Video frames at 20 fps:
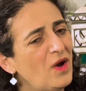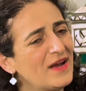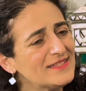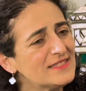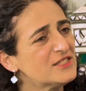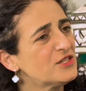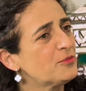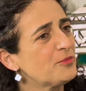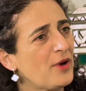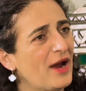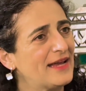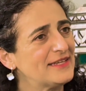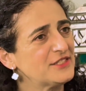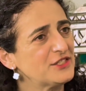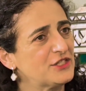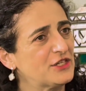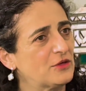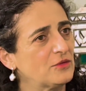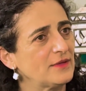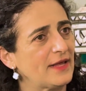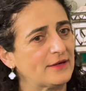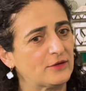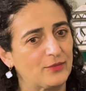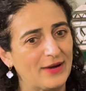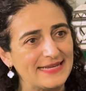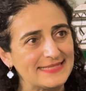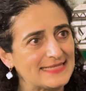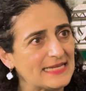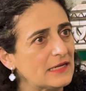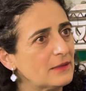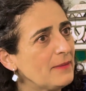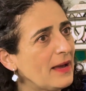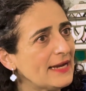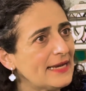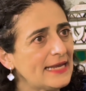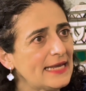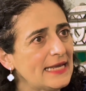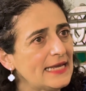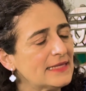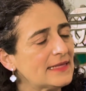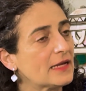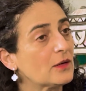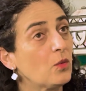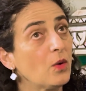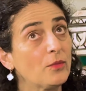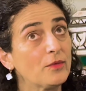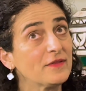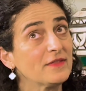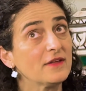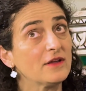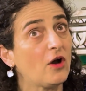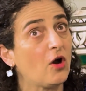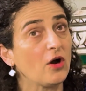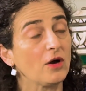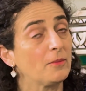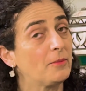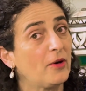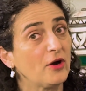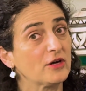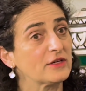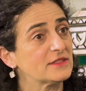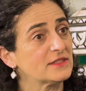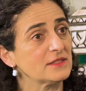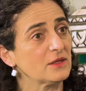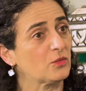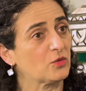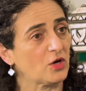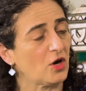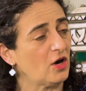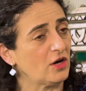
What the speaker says: What surprised you? Like raising money? Like what were the parts that were